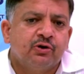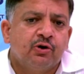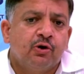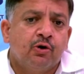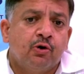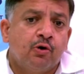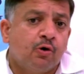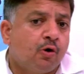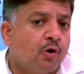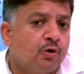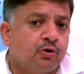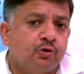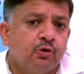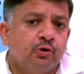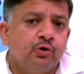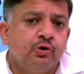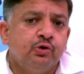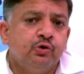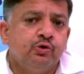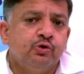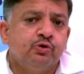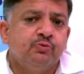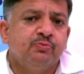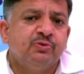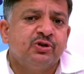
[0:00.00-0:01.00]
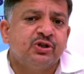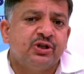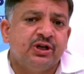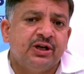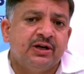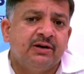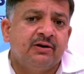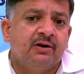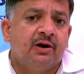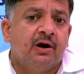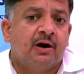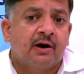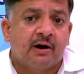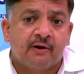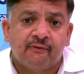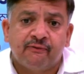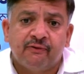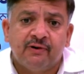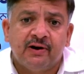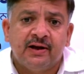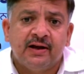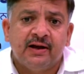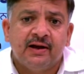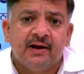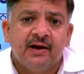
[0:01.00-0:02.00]
not to use machine
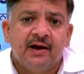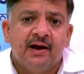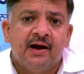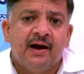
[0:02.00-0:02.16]
roughly